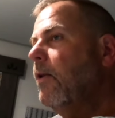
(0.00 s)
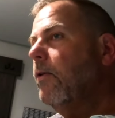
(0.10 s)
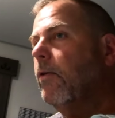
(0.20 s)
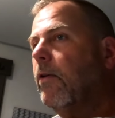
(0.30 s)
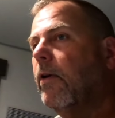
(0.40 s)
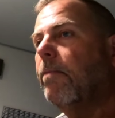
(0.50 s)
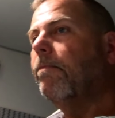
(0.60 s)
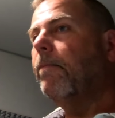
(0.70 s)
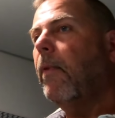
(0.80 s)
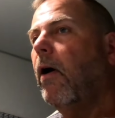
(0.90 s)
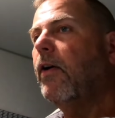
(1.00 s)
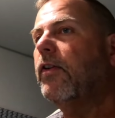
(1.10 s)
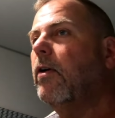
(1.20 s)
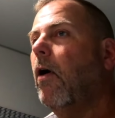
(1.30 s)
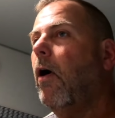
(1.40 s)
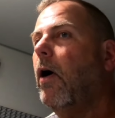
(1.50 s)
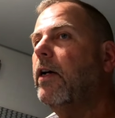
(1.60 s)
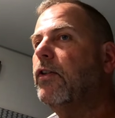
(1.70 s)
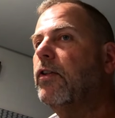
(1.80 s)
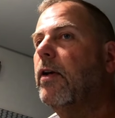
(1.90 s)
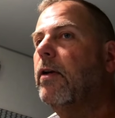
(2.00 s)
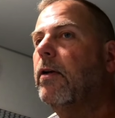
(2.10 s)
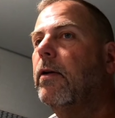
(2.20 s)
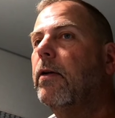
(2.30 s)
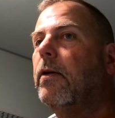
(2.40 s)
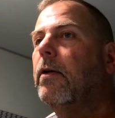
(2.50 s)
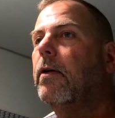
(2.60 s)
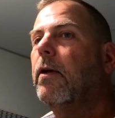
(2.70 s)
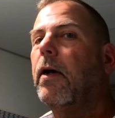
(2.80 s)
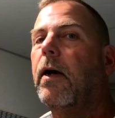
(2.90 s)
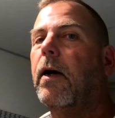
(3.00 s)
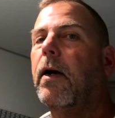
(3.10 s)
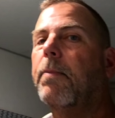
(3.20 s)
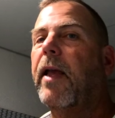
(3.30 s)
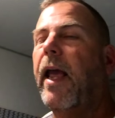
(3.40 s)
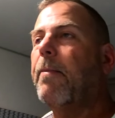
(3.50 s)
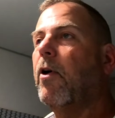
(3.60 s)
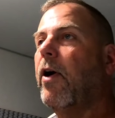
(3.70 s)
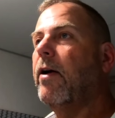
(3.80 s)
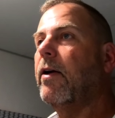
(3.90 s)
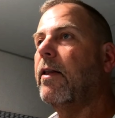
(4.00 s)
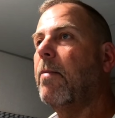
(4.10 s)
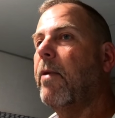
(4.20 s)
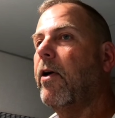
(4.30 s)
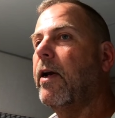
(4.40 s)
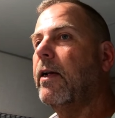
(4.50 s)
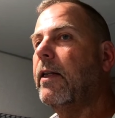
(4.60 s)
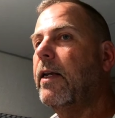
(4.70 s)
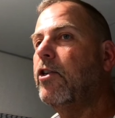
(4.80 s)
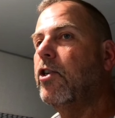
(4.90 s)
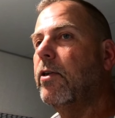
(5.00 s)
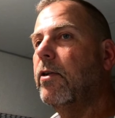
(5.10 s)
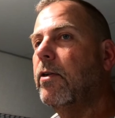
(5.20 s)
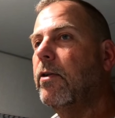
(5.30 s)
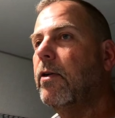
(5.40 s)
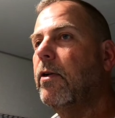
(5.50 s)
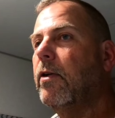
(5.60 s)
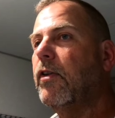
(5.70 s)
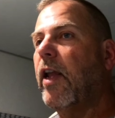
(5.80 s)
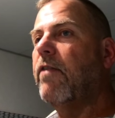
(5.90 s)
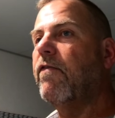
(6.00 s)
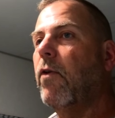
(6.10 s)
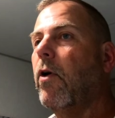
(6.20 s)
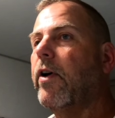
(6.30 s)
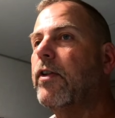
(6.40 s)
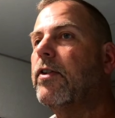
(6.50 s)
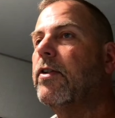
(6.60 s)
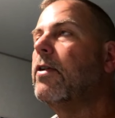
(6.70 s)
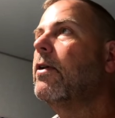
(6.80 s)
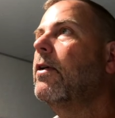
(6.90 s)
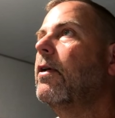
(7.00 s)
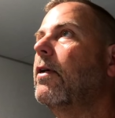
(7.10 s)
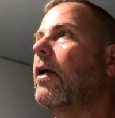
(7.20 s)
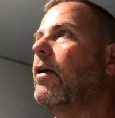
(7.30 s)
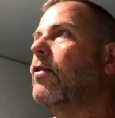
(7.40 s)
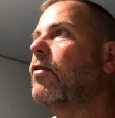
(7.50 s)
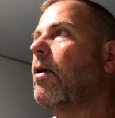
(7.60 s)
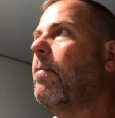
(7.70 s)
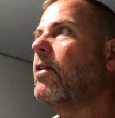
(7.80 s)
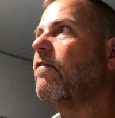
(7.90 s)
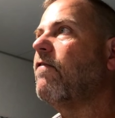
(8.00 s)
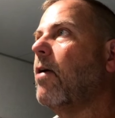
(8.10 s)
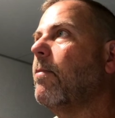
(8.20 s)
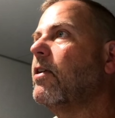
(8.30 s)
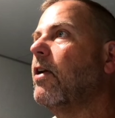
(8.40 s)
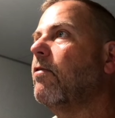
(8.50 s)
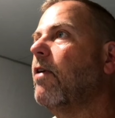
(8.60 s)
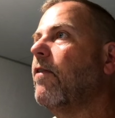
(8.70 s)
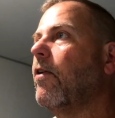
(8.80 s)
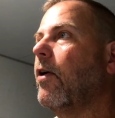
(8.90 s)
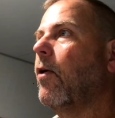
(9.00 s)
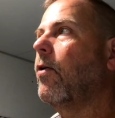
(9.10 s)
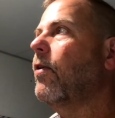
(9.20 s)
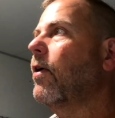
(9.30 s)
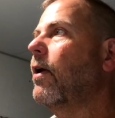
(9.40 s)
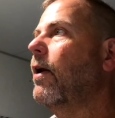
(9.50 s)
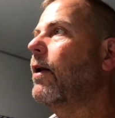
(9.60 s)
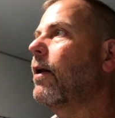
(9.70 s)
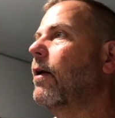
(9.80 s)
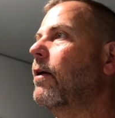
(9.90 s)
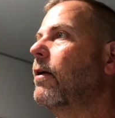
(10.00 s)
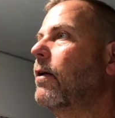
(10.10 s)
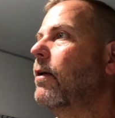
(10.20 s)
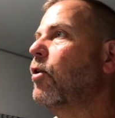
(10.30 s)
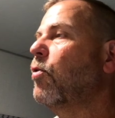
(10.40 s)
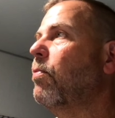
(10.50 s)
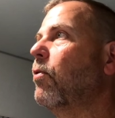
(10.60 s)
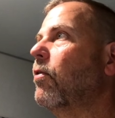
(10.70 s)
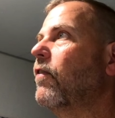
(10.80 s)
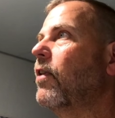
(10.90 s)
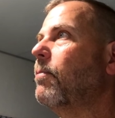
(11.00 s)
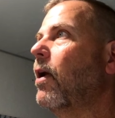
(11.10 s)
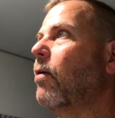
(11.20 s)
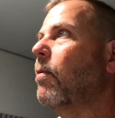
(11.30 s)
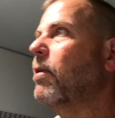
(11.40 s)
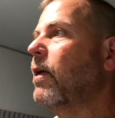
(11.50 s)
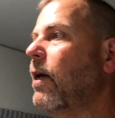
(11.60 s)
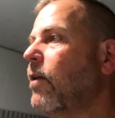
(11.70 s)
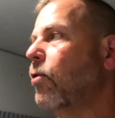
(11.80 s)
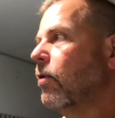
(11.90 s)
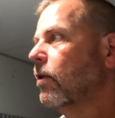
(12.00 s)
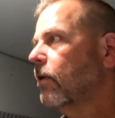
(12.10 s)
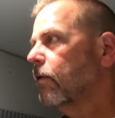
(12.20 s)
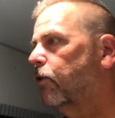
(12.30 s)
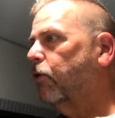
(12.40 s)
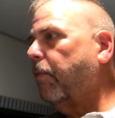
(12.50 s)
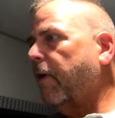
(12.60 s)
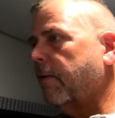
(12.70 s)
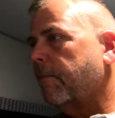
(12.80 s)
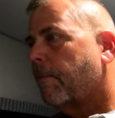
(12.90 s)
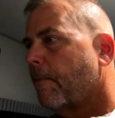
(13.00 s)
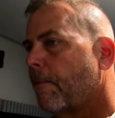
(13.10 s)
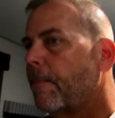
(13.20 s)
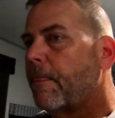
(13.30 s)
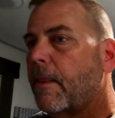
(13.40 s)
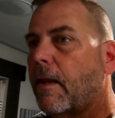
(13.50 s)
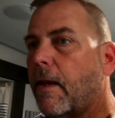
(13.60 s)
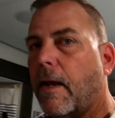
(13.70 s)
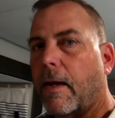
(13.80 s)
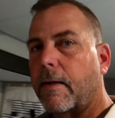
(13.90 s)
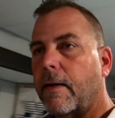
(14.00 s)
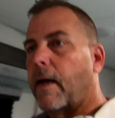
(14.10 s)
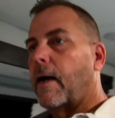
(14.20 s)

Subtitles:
the Austin Hawes campground at the American Legion State Forest. And this is up on the Farmington River in northern Connecticut. It's beautiful up there. We plan on doing a little tubing. And